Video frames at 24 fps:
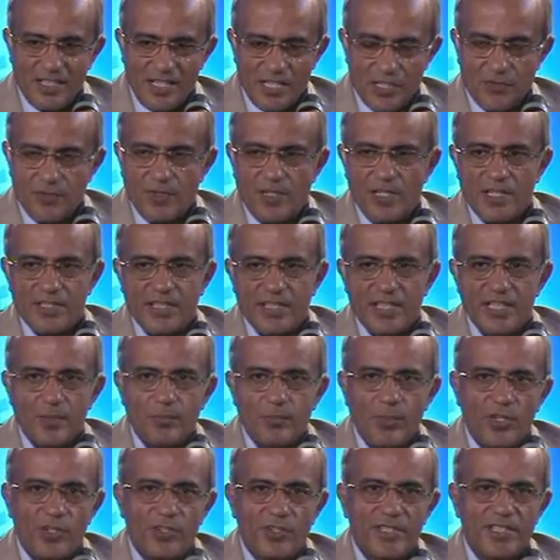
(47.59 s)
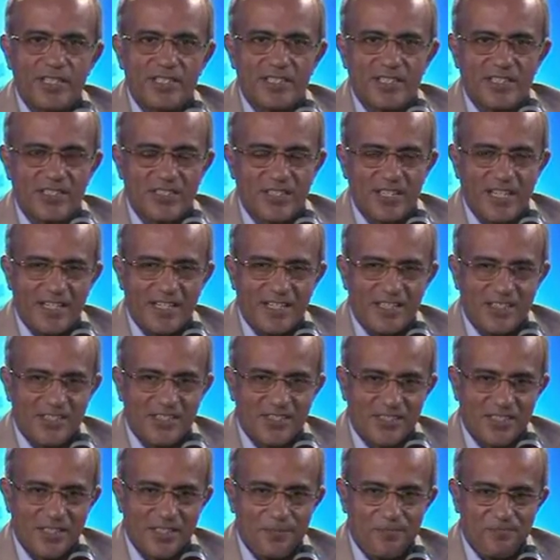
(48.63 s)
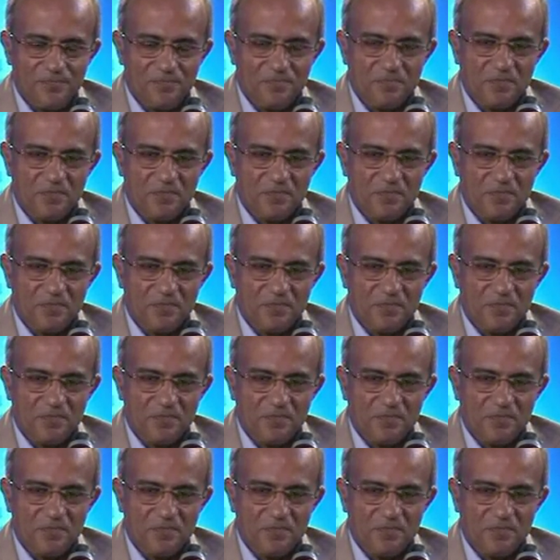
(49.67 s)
as well as antibiotics and statins.